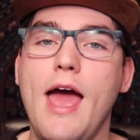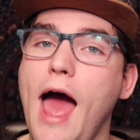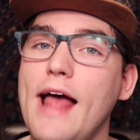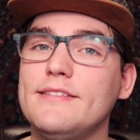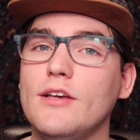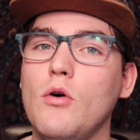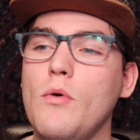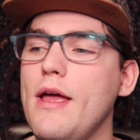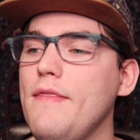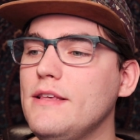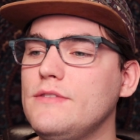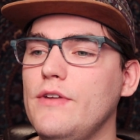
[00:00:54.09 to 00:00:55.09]
And so
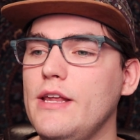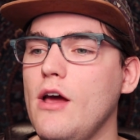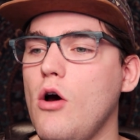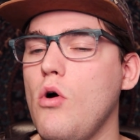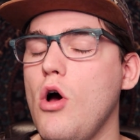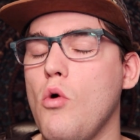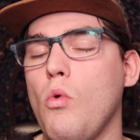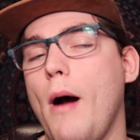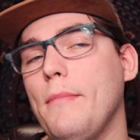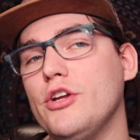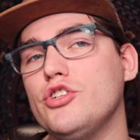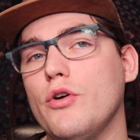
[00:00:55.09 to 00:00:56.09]
in this video, well, I'm
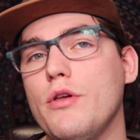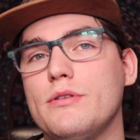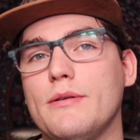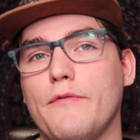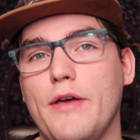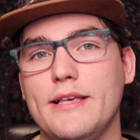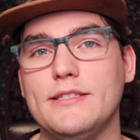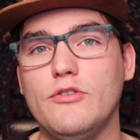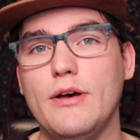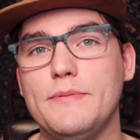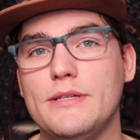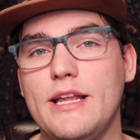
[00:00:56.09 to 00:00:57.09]
going to show you some of his
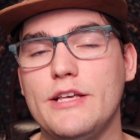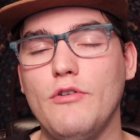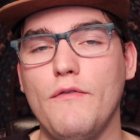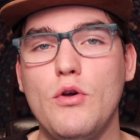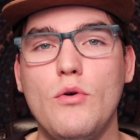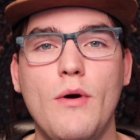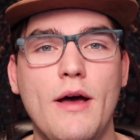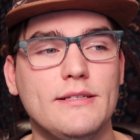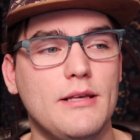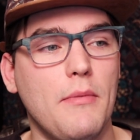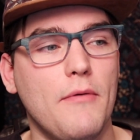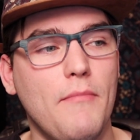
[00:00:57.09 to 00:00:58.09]
clips in his review,
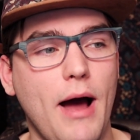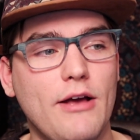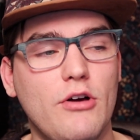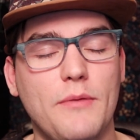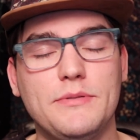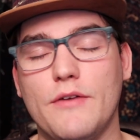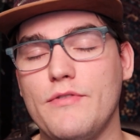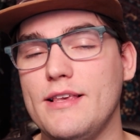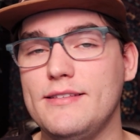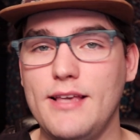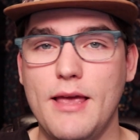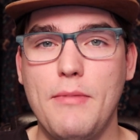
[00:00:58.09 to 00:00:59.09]
some of my clips of these
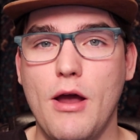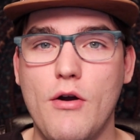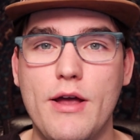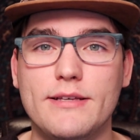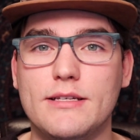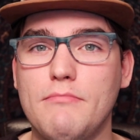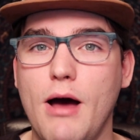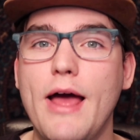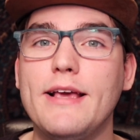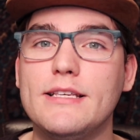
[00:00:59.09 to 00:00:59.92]
same areas in my